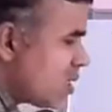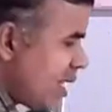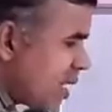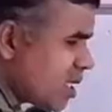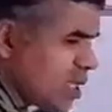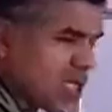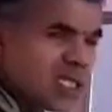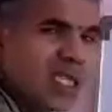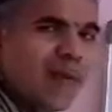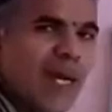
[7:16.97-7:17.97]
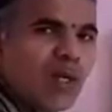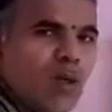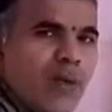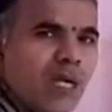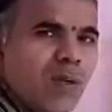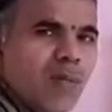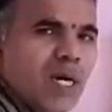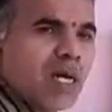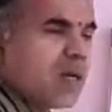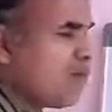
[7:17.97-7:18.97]
6 is the same atomic
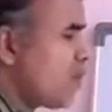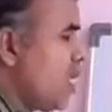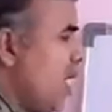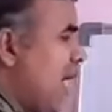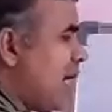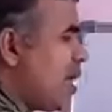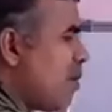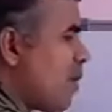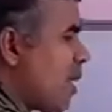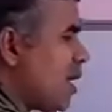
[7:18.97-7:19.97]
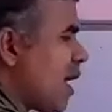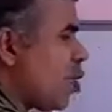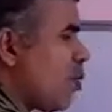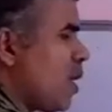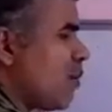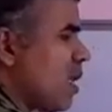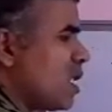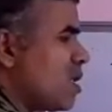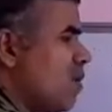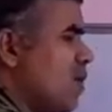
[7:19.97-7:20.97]
number and different atomic
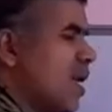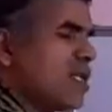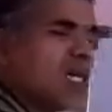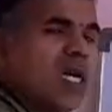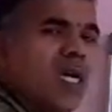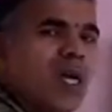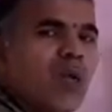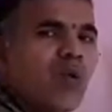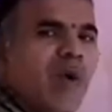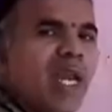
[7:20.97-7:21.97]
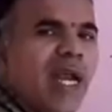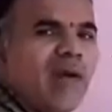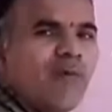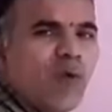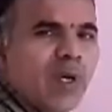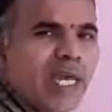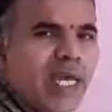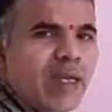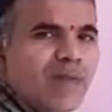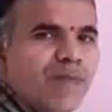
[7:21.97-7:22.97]
mass number is 12 and
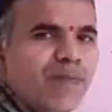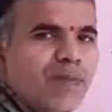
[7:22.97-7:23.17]
14.